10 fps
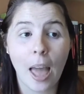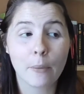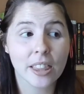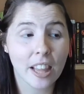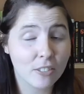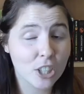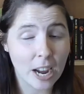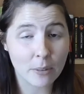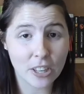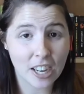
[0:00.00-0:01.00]
I would love to
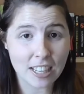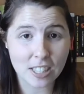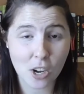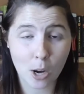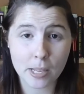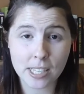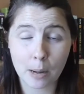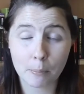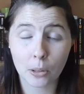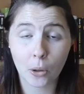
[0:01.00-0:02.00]
chat with you guys in the comments
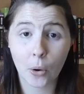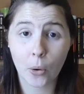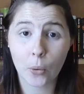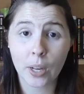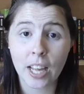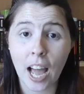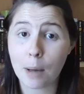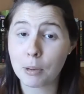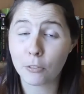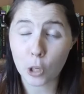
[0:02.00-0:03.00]
down below.
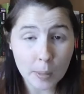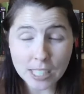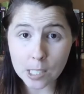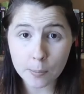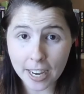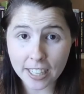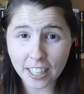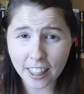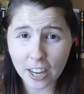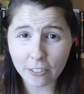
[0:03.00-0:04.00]
If you participated
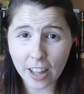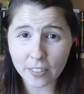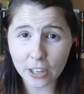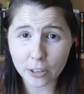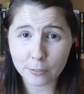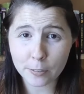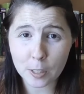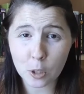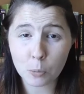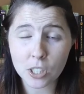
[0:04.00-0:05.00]
in the Around the Year in
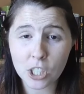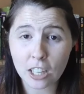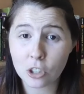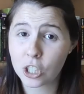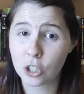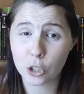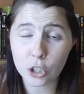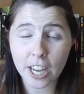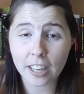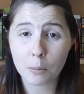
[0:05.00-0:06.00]
52 Books challenge, did
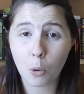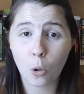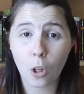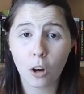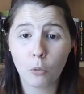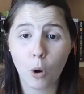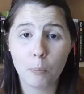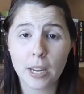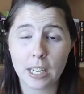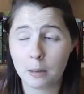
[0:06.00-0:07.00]
you check them all off?
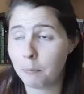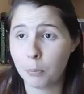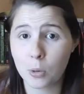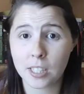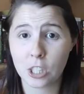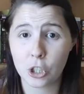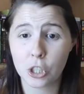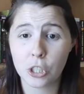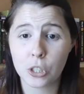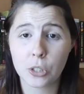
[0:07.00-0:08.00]
What any books did
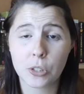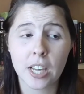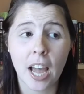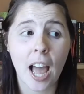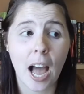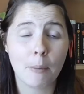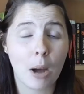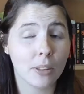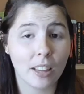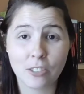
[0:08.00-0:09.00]
you use?
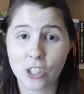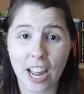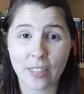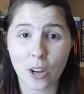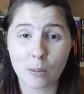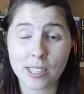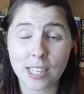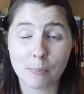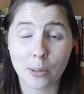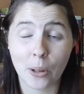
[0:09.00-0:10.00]
I would love to chat in the comments
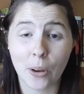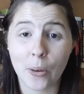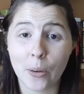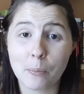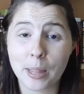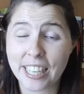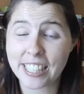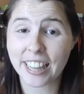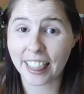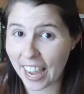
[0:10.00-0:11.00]
down below.
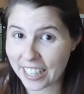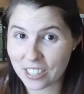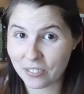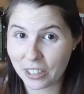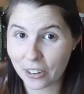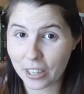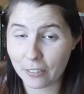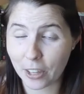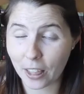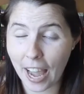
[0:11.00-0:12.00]
Please like this video
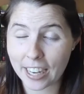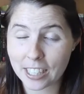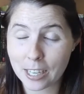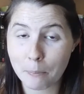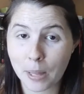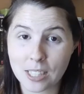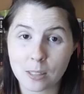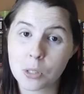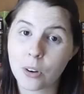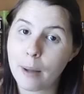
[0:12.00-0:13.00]
if you liked it. Please
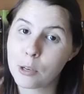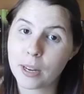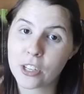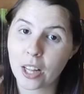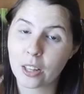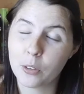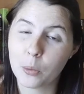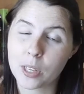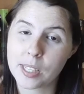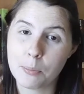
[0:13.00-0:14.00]
subscribe to my channel if
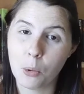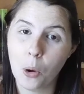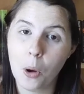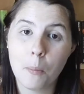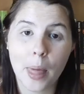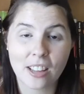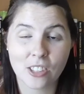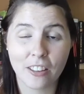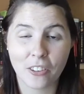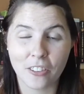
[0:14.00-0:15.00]
you want to see more. But
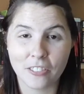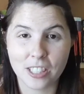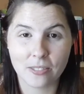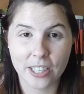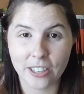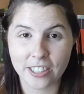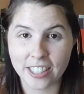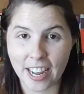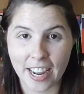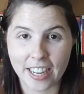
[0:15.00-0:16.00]
that's all I've got for this video
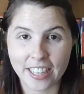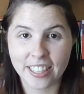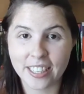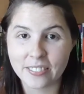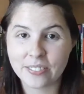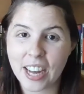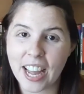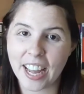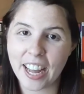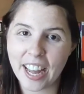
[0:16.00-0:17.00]
today. Bye